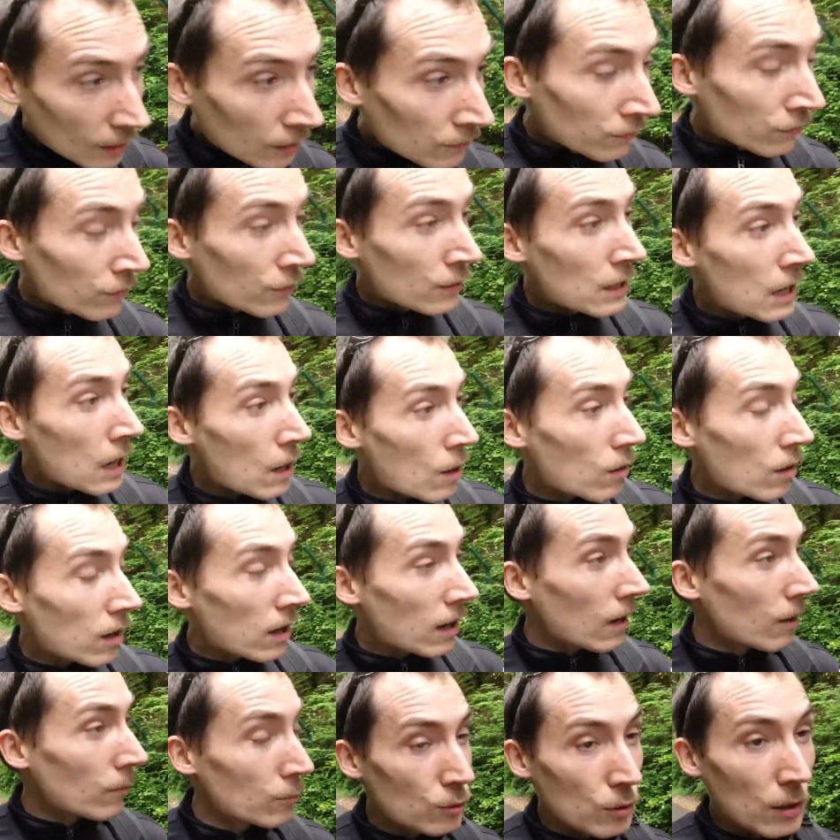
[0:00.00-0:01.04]
for now
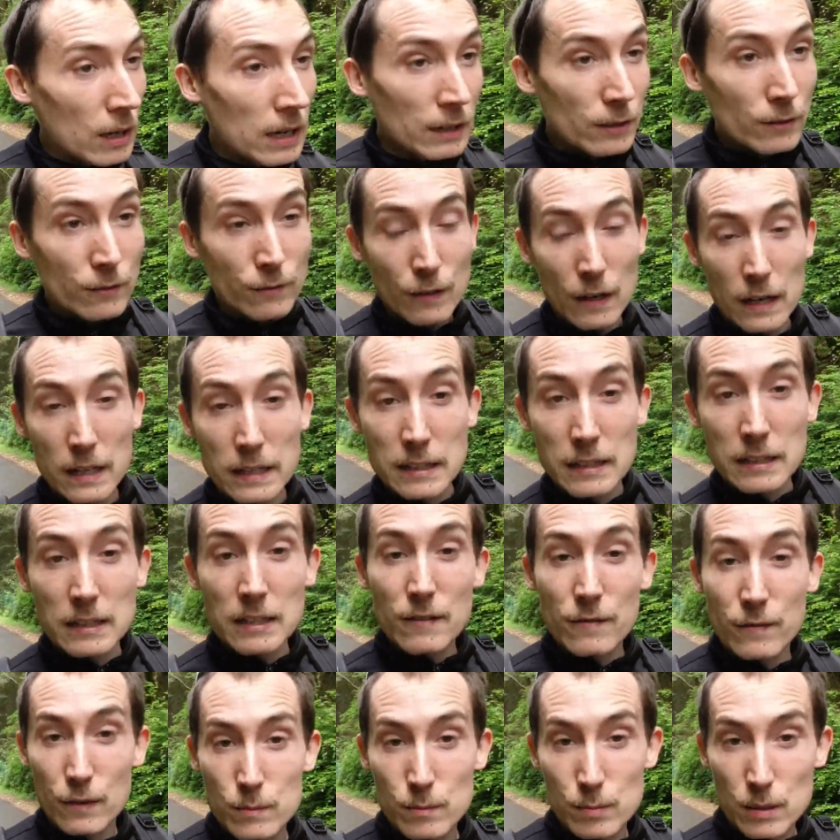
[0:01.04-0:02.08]
I'm trying to find a
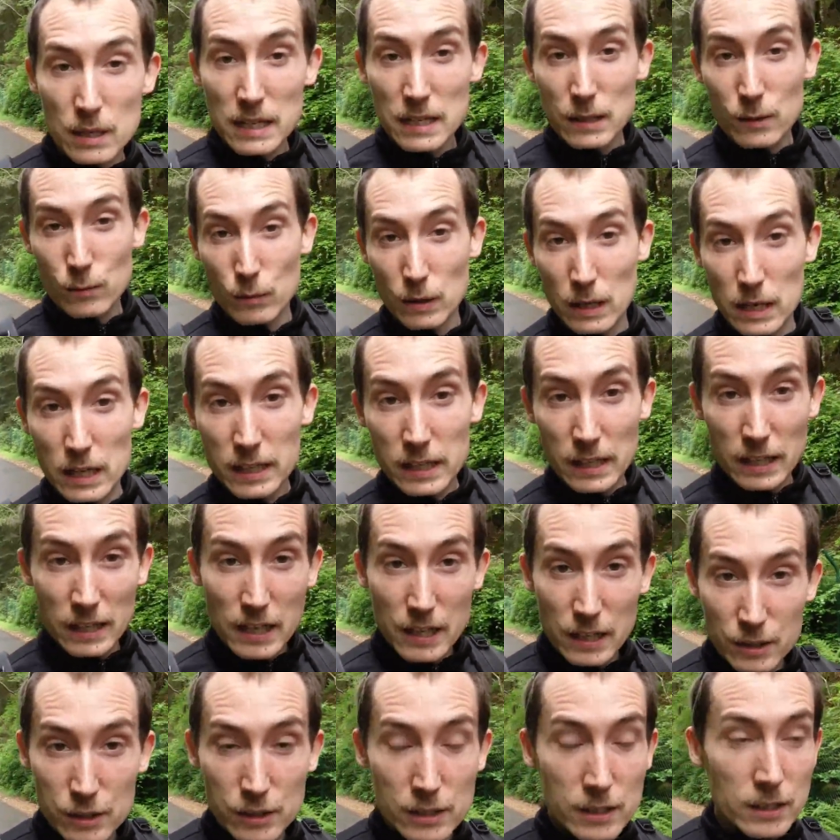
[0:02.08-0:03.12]
different place where I can
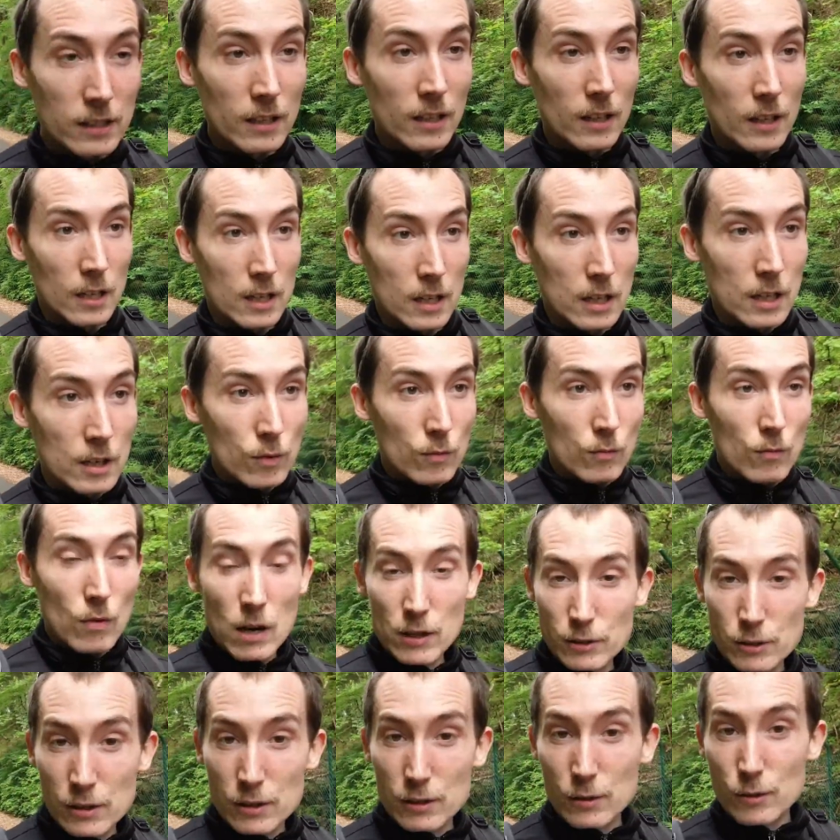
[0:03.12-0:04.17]
actually
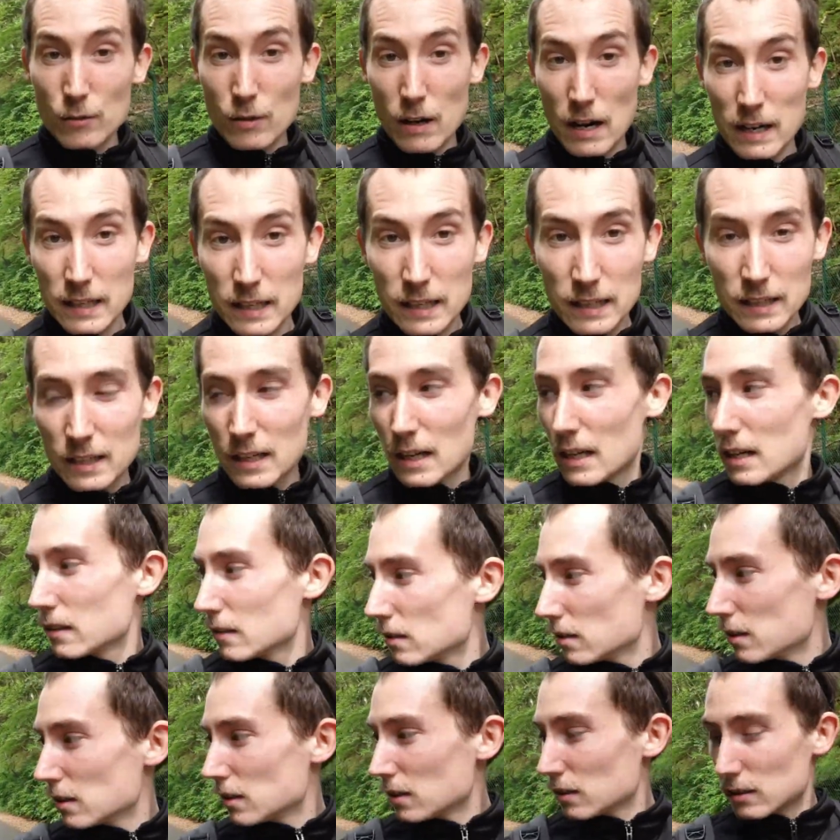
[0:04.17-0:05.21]
watch the track again,
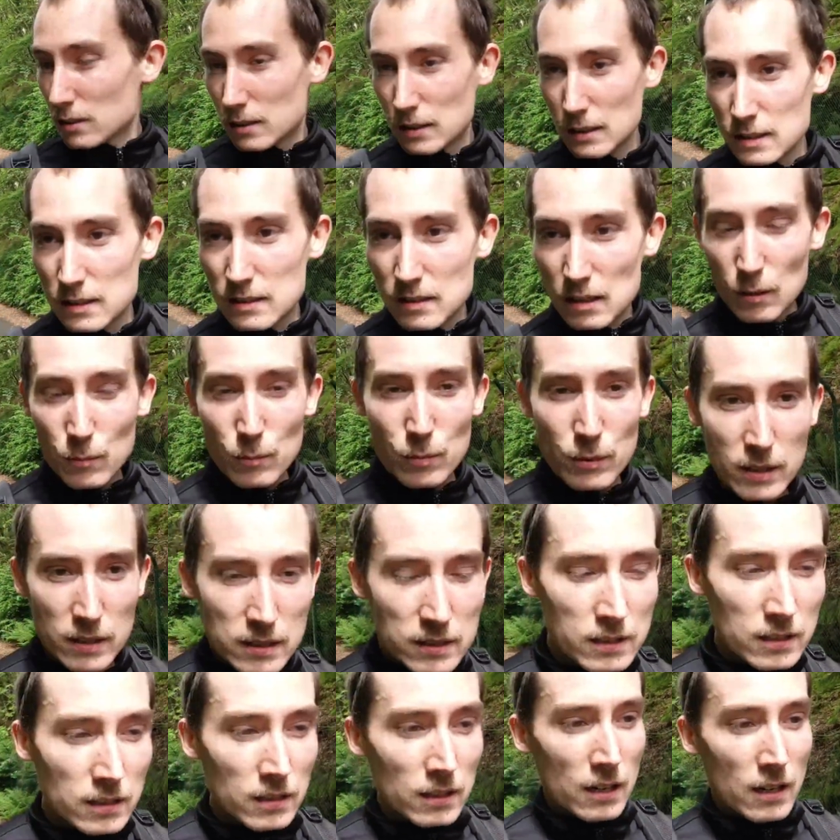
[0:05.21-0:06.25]
see
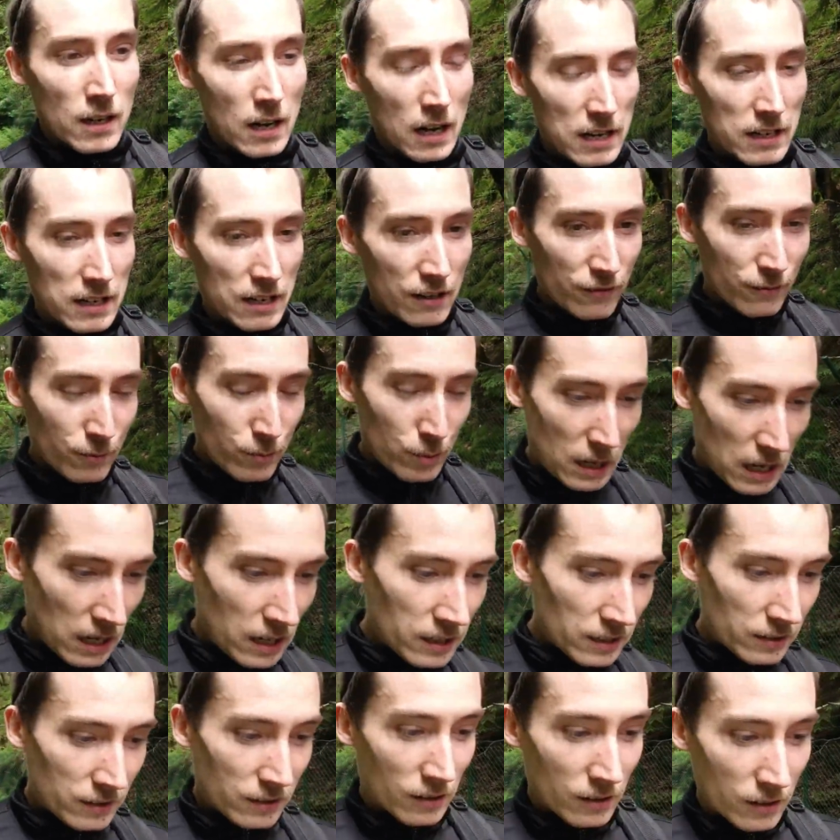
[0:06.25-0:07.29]
something I left
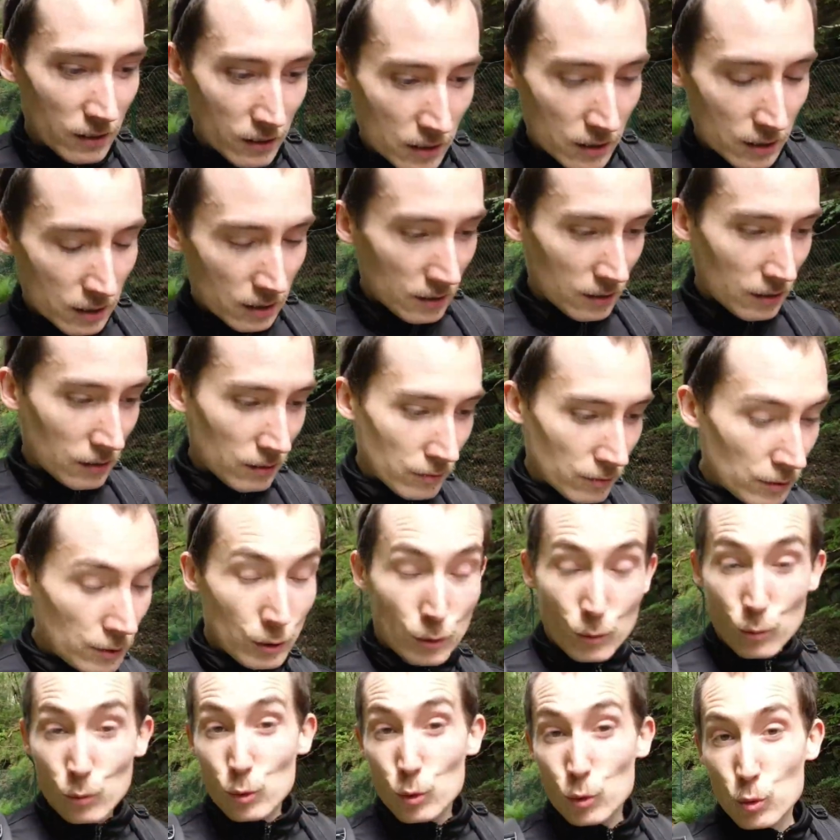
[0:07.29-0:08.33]
behind the
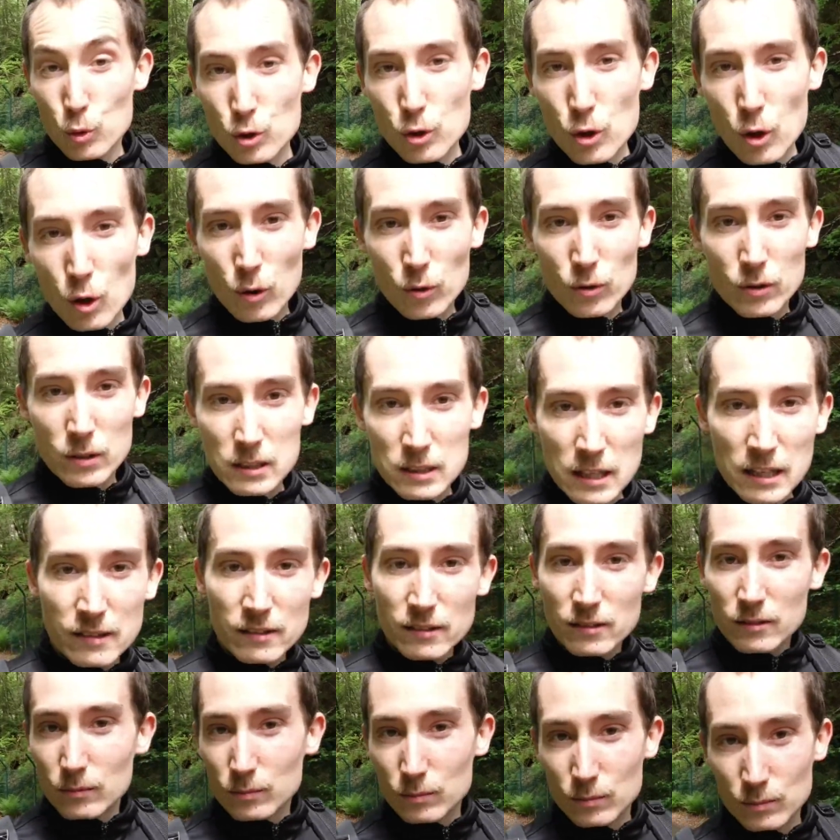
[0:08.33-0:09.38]
Rouge corner
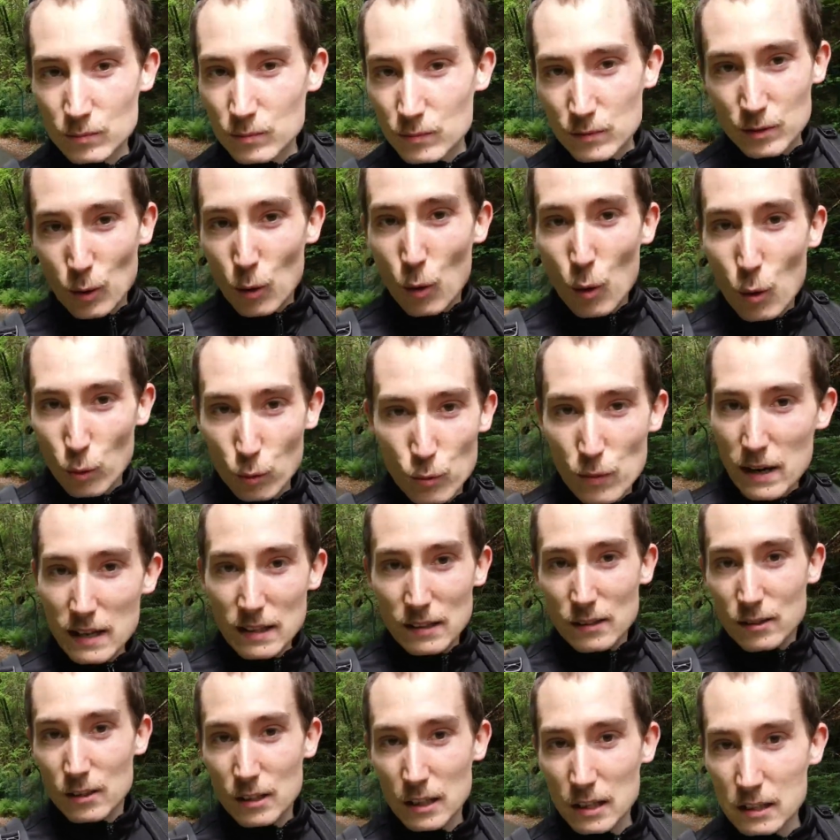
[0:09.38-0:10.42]
and the whole
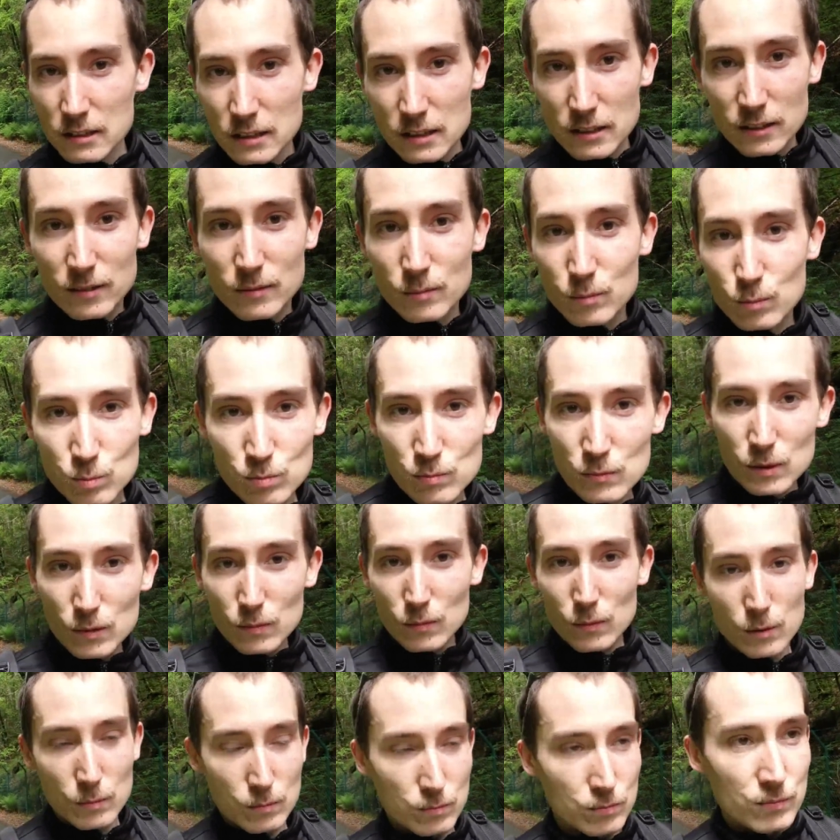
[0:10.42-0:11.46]
grandstand and
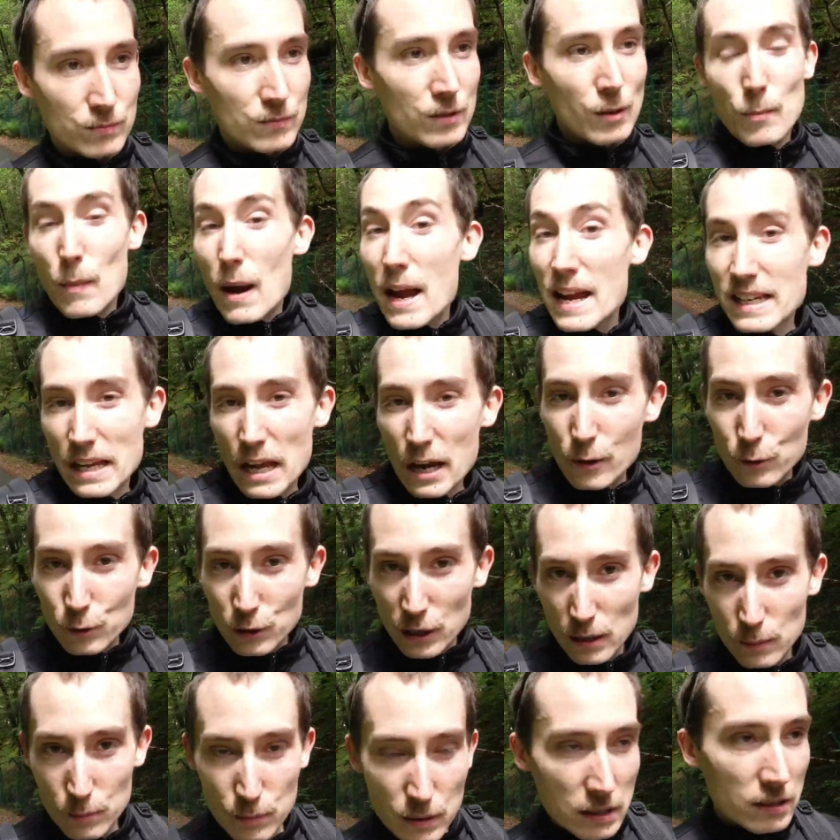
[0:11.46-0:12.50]
the main
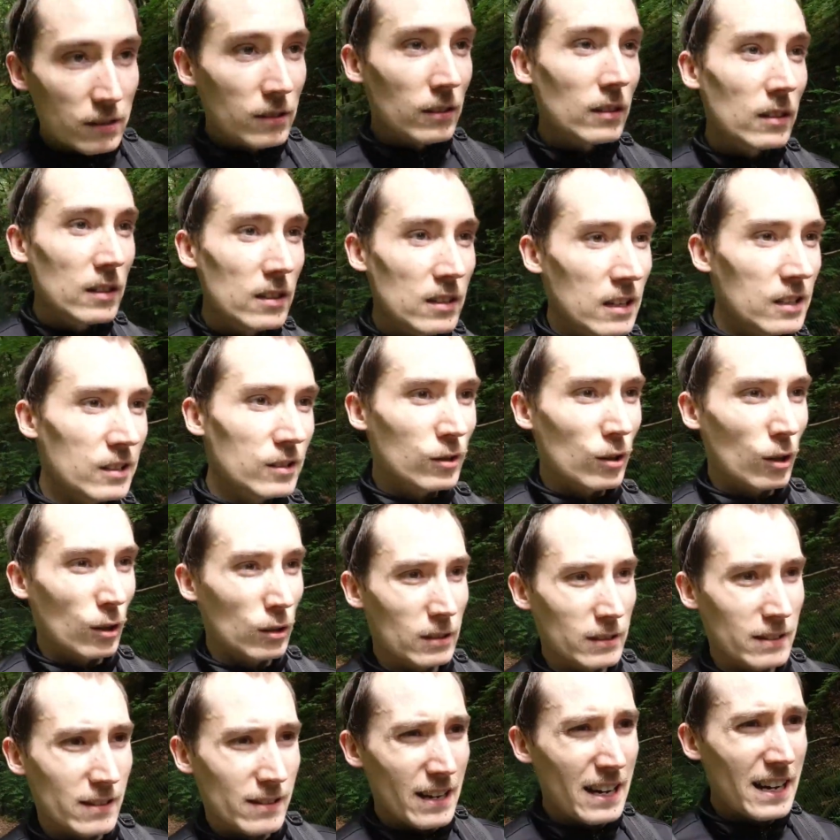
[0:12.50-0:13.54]
area, basically, let's call
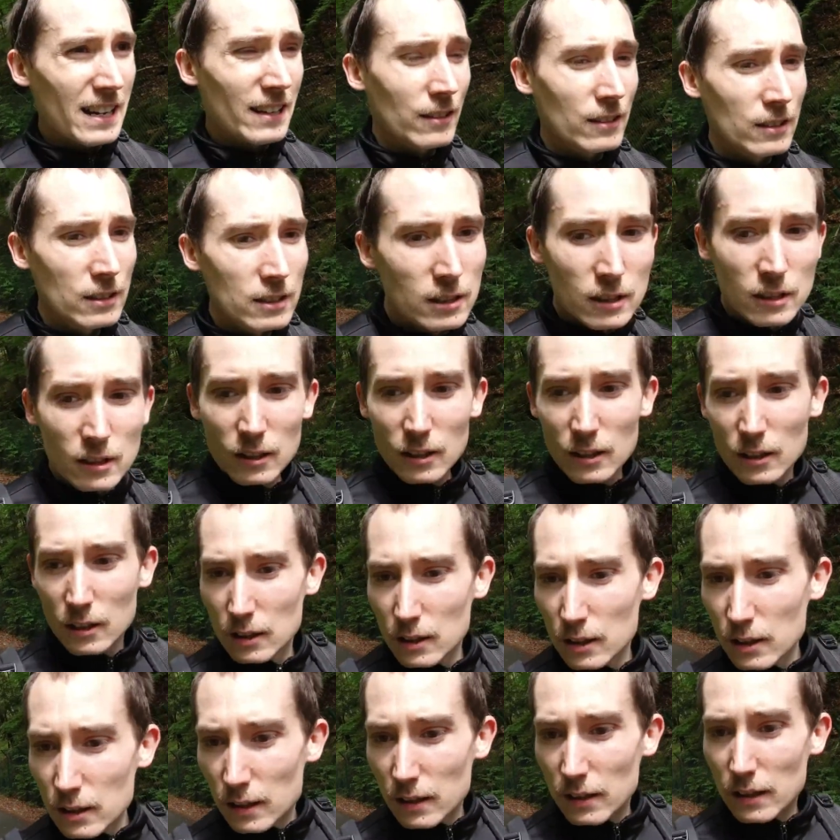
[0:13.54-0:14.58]
it that.
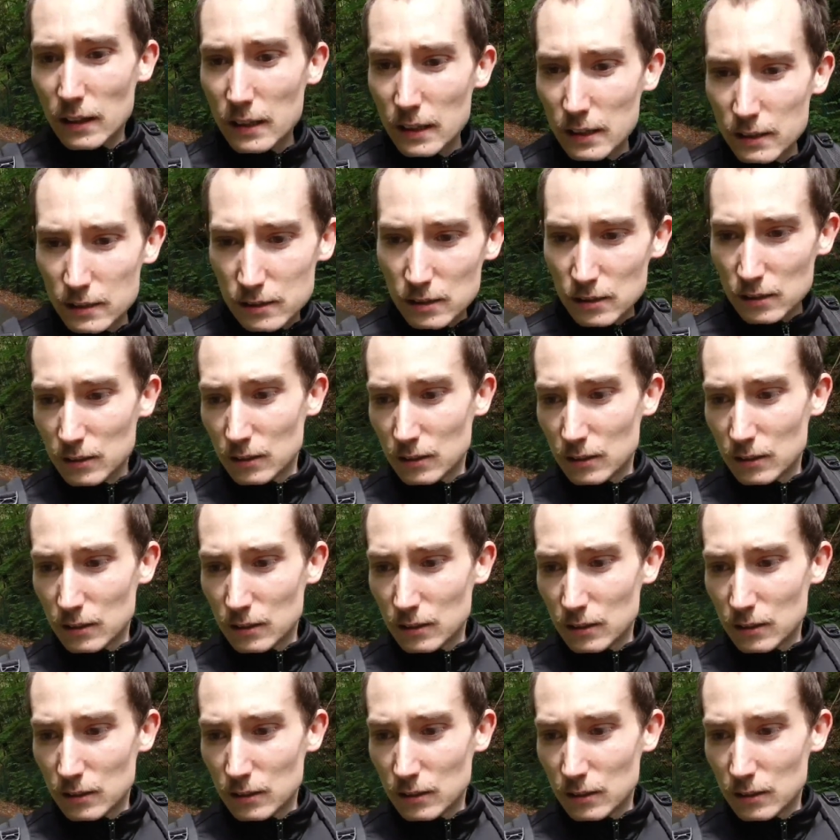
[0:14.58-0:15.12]
And